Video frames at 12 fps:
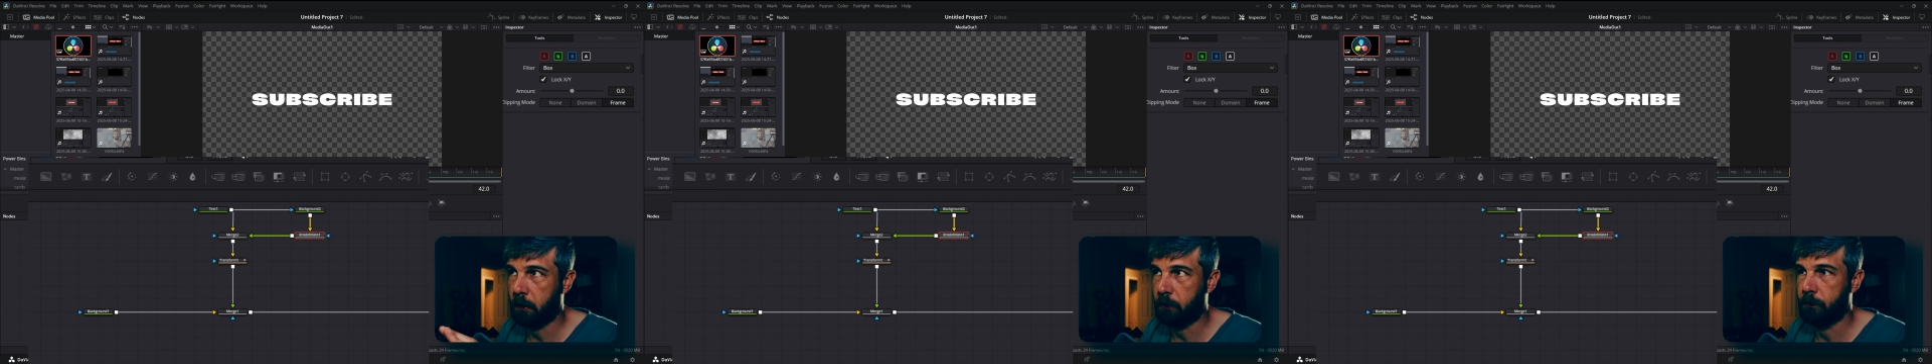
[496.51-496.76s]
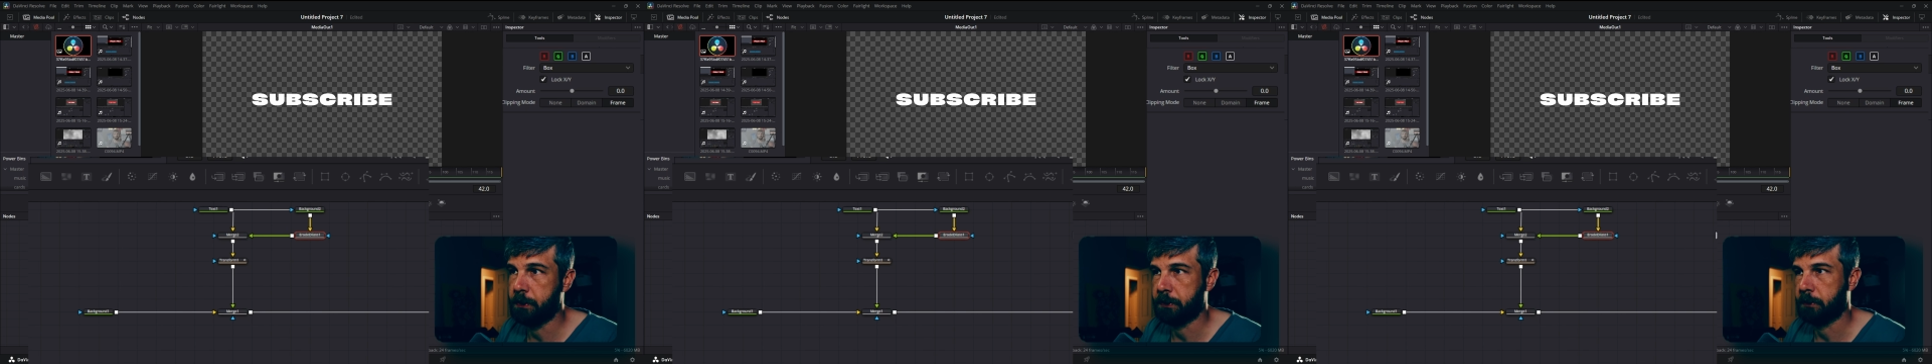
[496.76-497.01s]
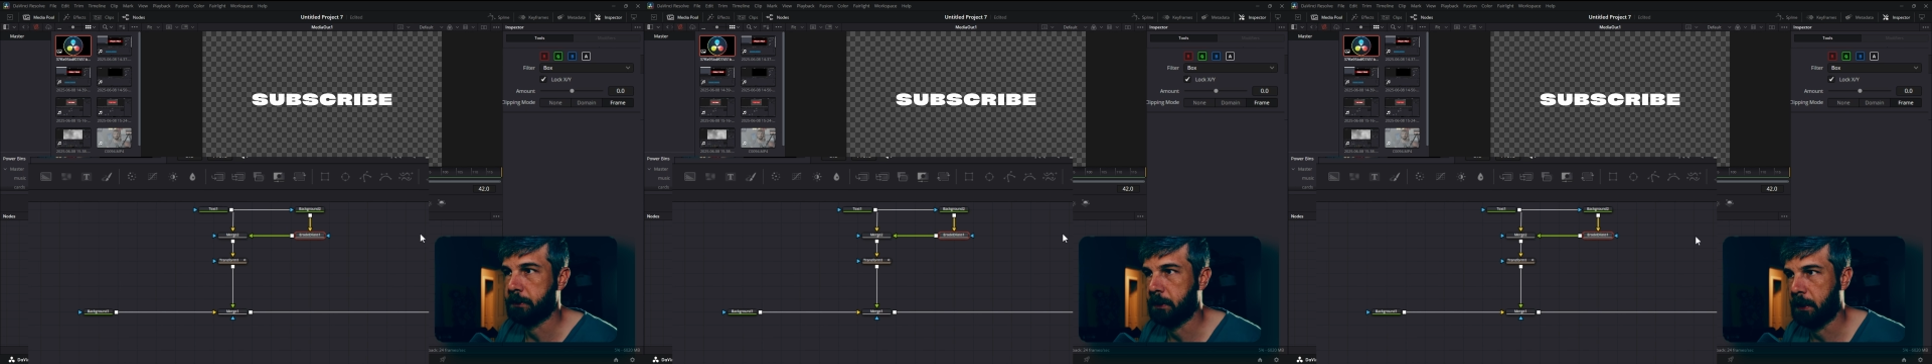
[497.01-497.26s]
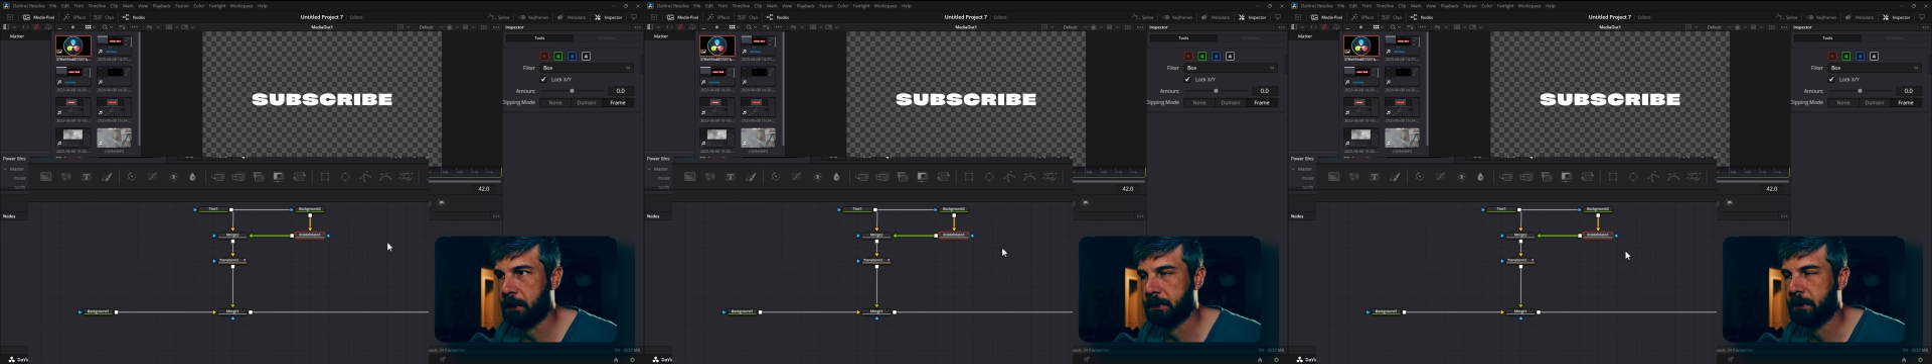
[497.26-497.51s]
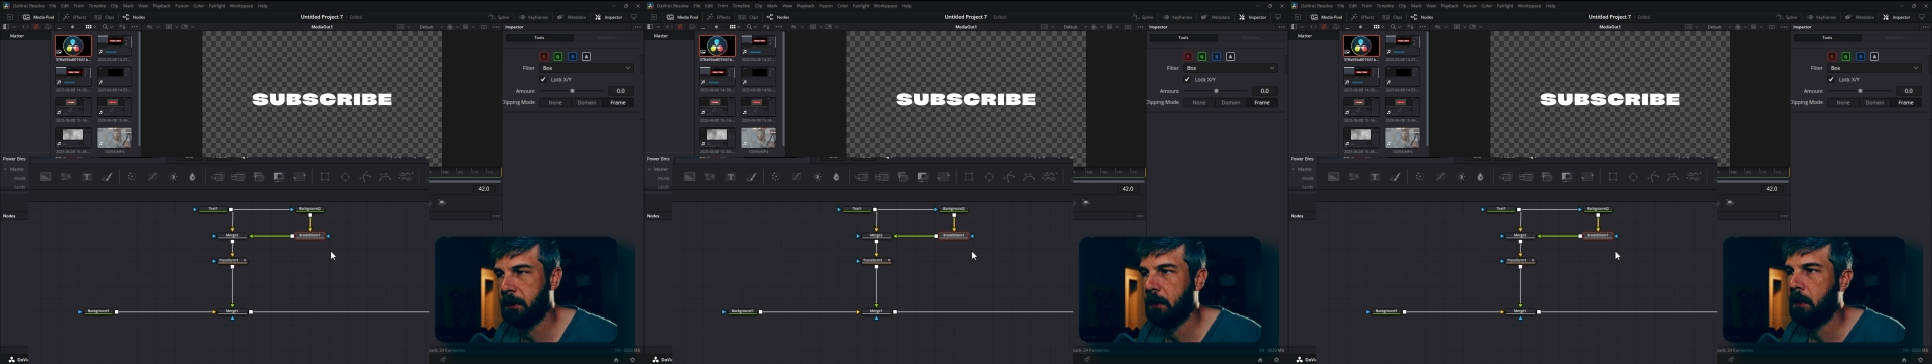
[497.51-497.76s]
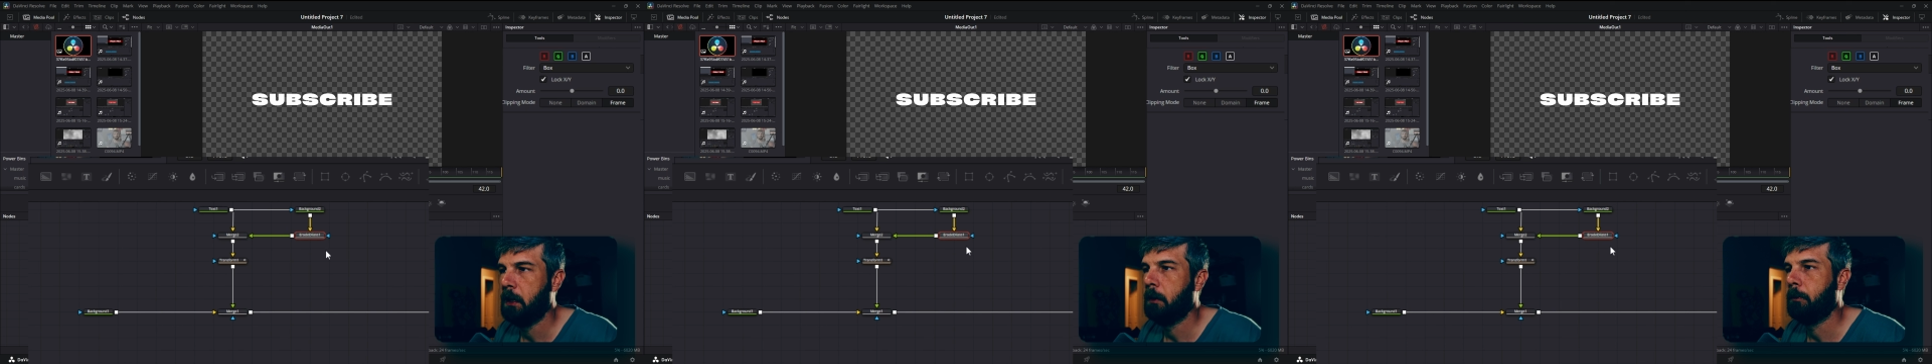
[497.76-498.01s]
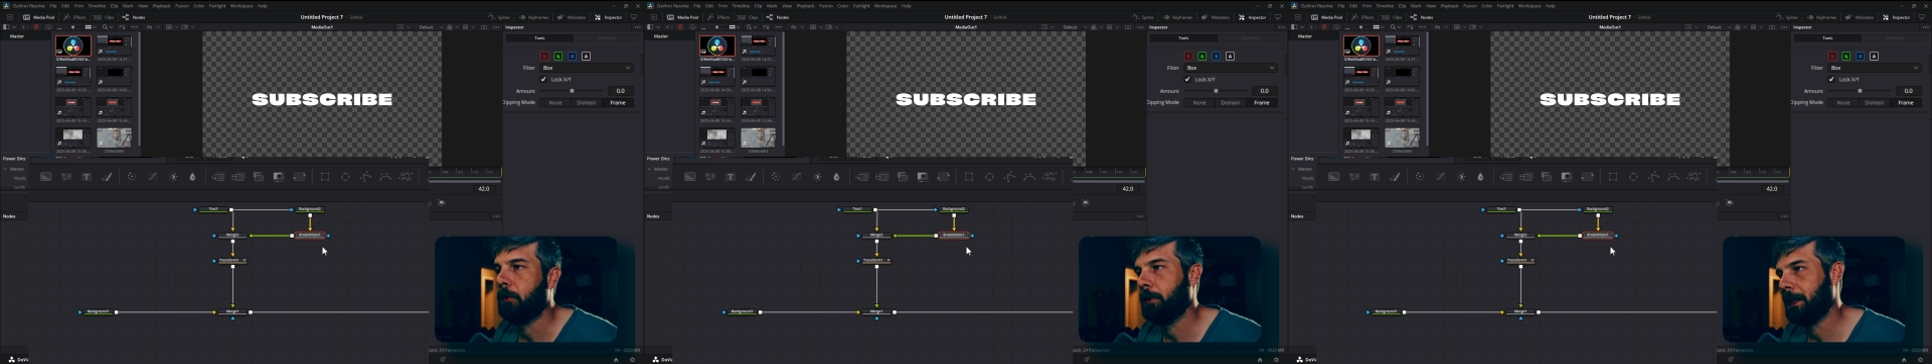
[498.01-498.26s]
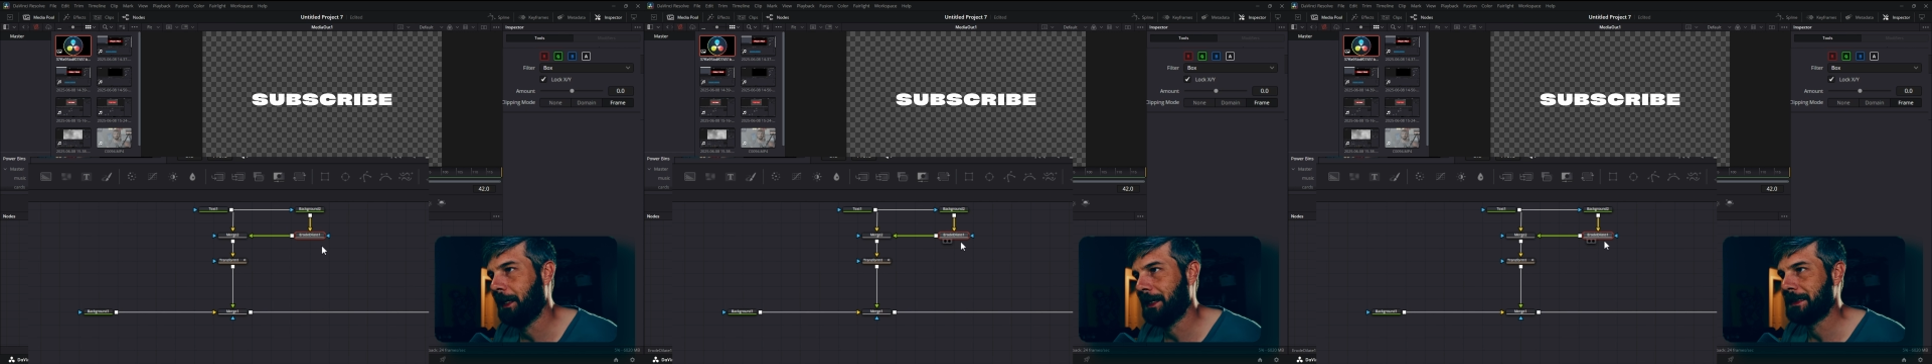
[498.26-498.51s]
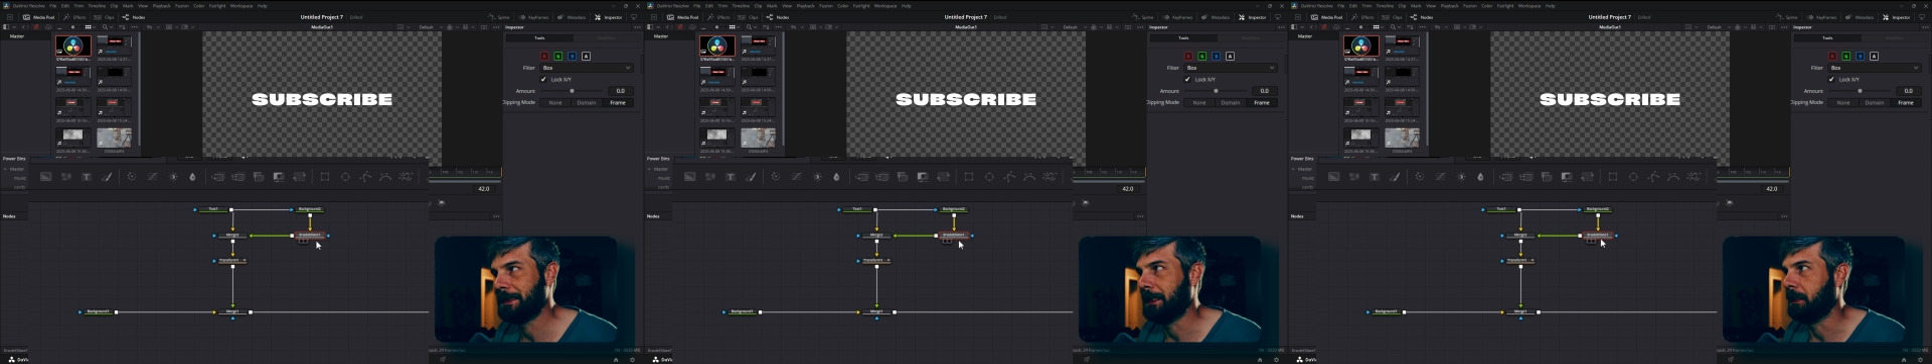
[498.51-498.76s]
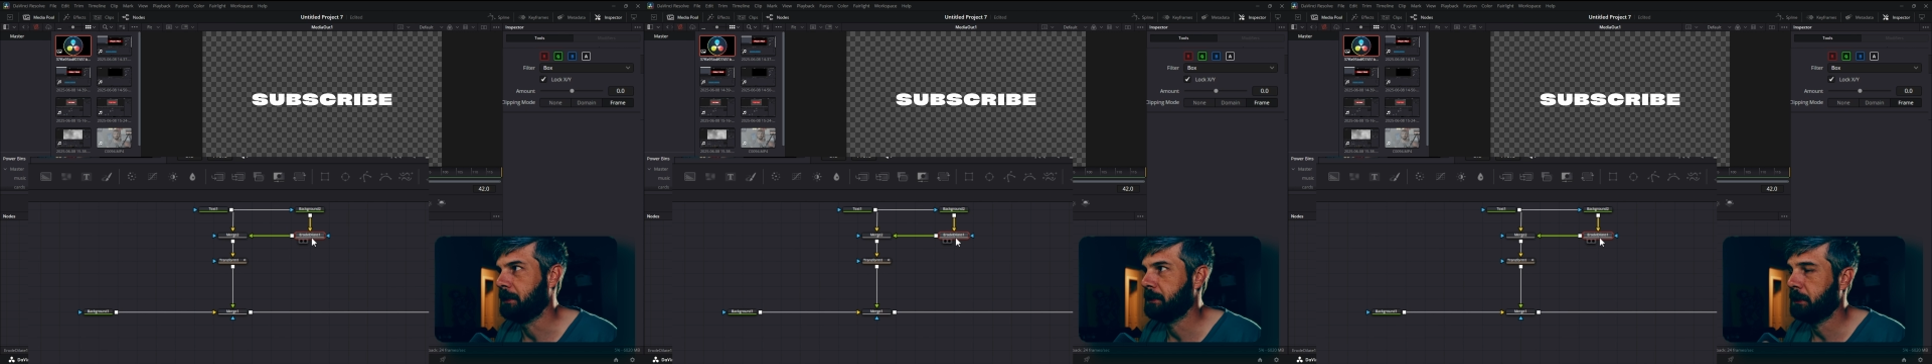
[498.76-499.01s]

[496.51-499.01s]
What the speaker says: our original text, but we can't see it.